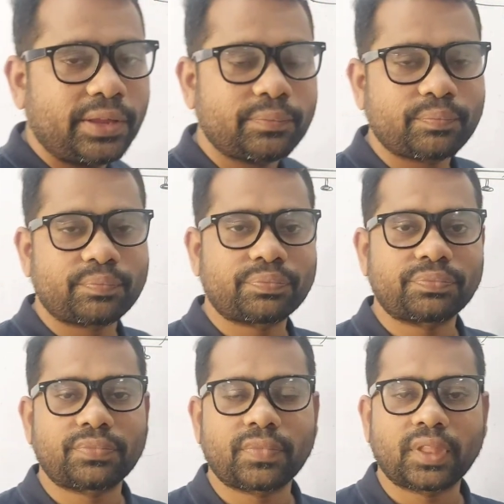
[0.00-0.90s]
reading.
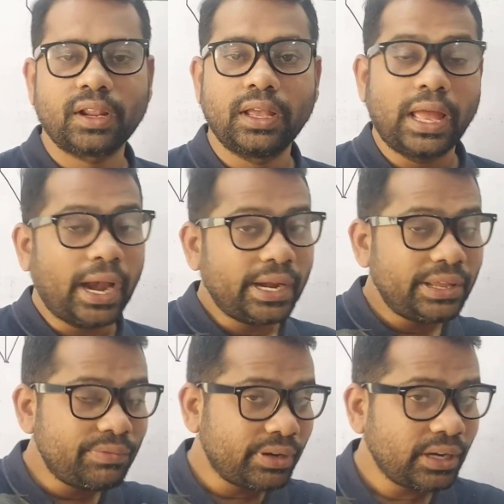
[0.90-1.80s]

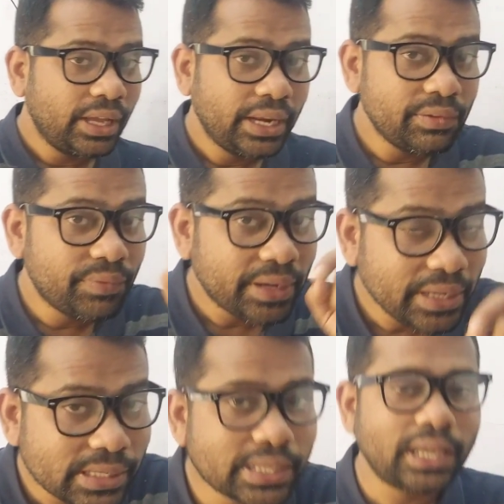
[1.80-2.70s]
And even in a
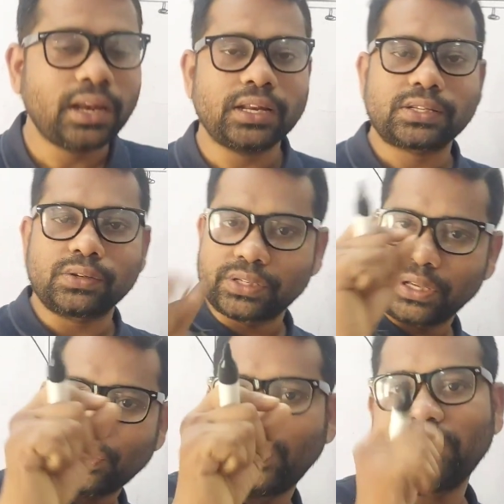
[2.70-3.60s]
vernier scale also
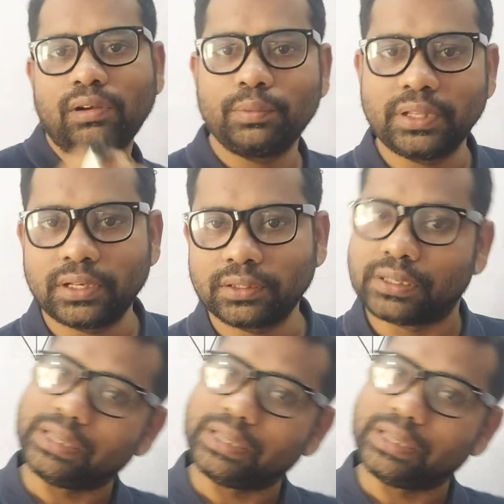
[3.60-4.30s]
zero reading will be there.